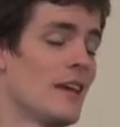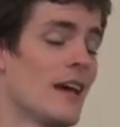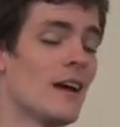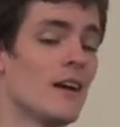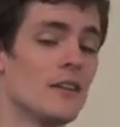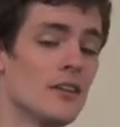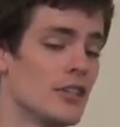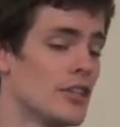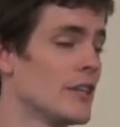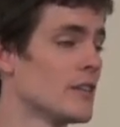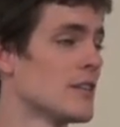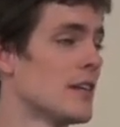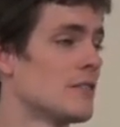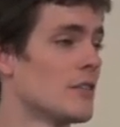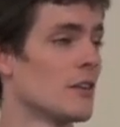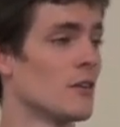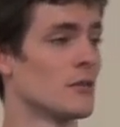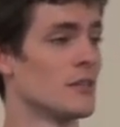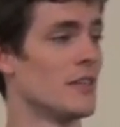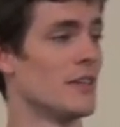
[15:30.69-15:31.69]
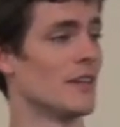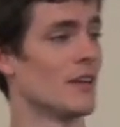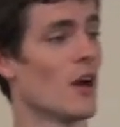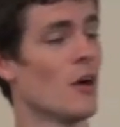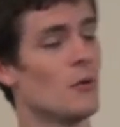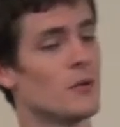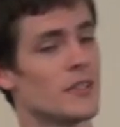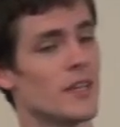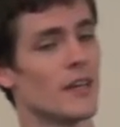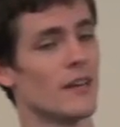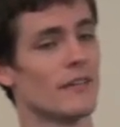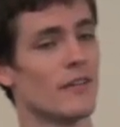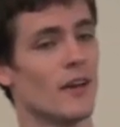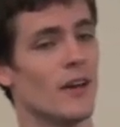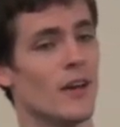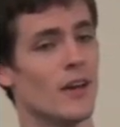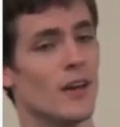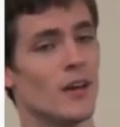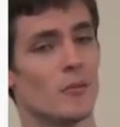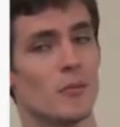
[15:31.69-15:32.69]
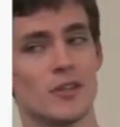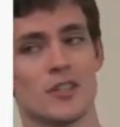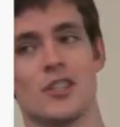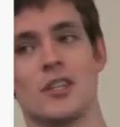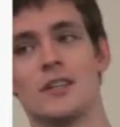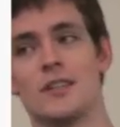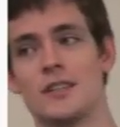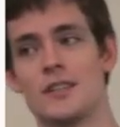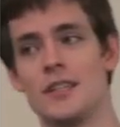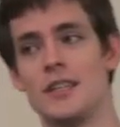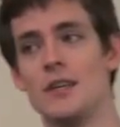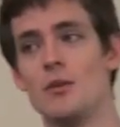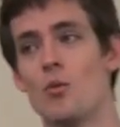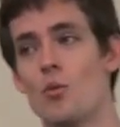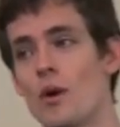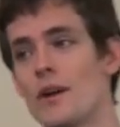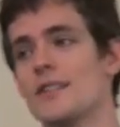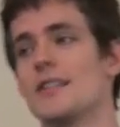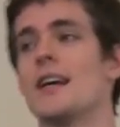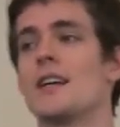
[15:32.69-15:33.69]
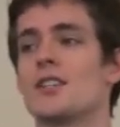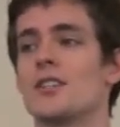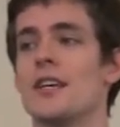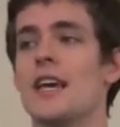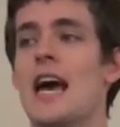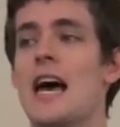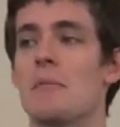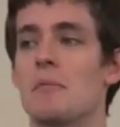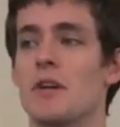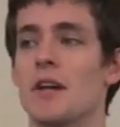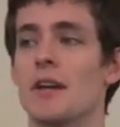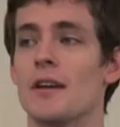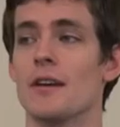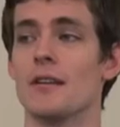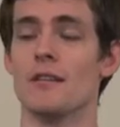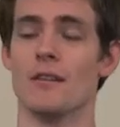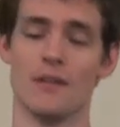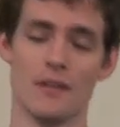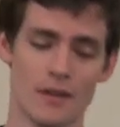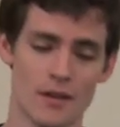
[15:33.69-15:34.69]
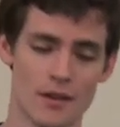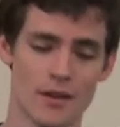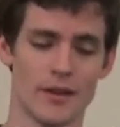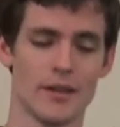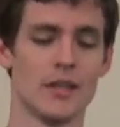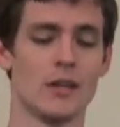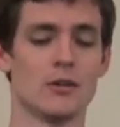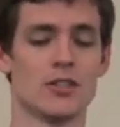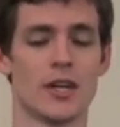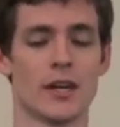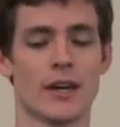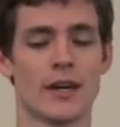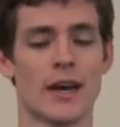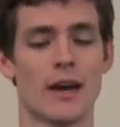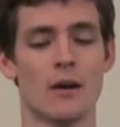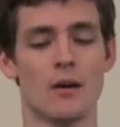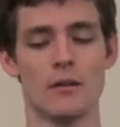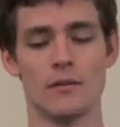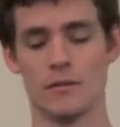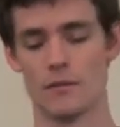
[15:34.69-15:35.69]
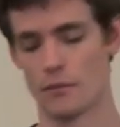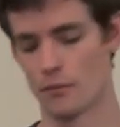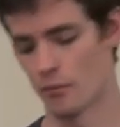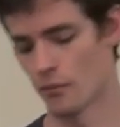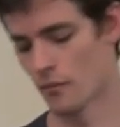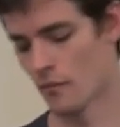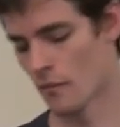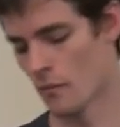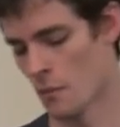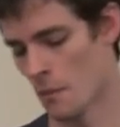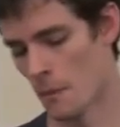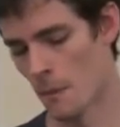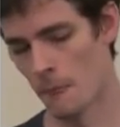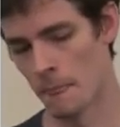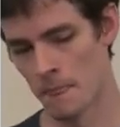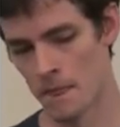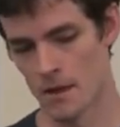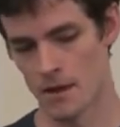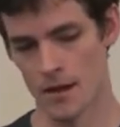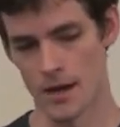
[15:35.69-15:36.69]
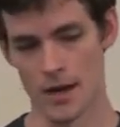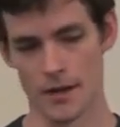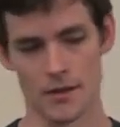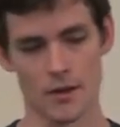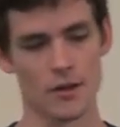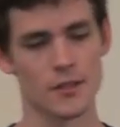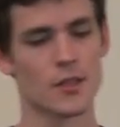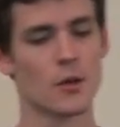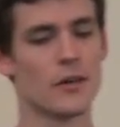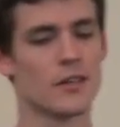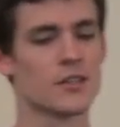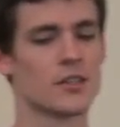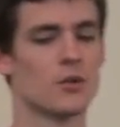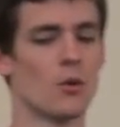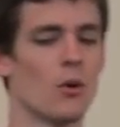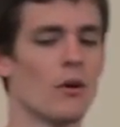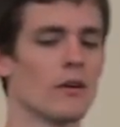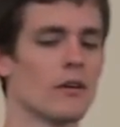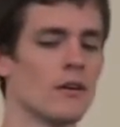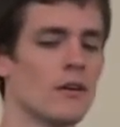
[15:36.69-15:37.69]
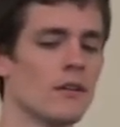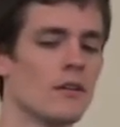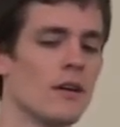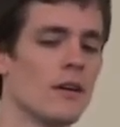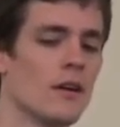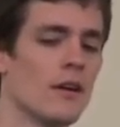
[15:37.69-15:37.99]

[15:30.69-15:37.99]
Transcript: Yeah, she doesn't have to go see the code diff, but she can see what's actually happening and you know check it out. Uh, they're also historical.